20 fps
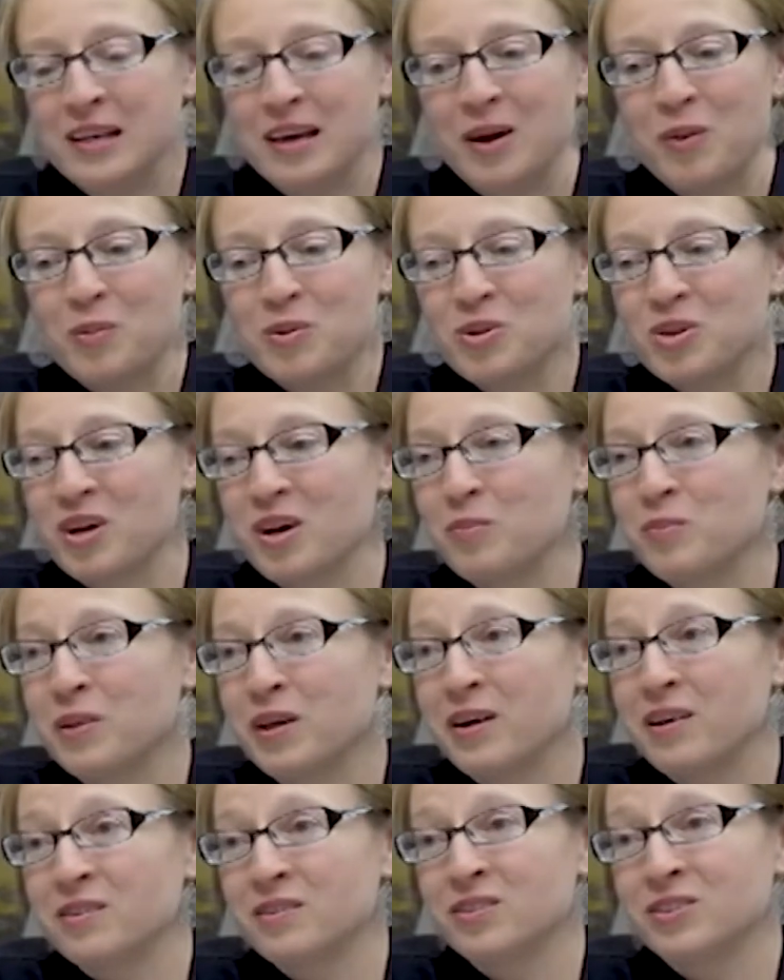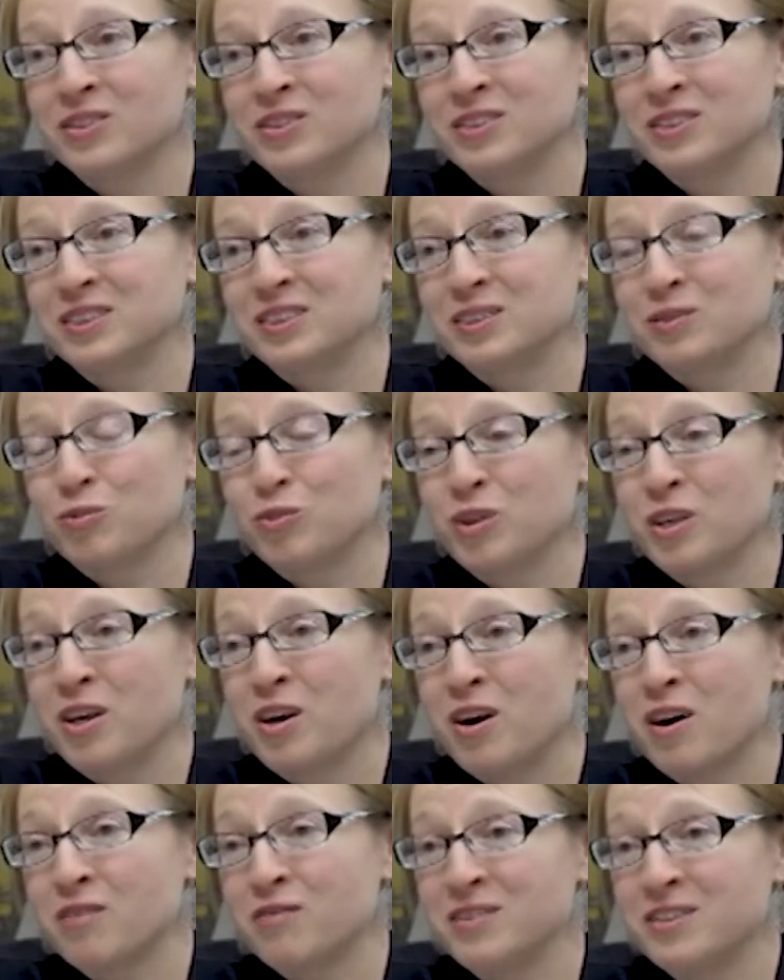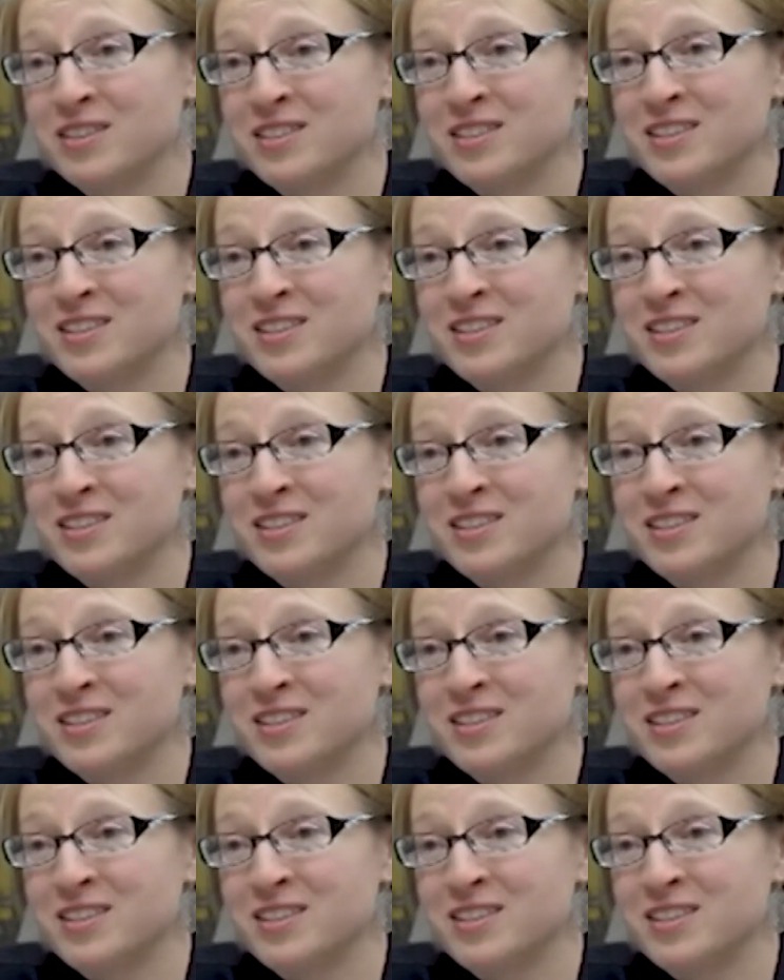And when you come down, there's free coffee,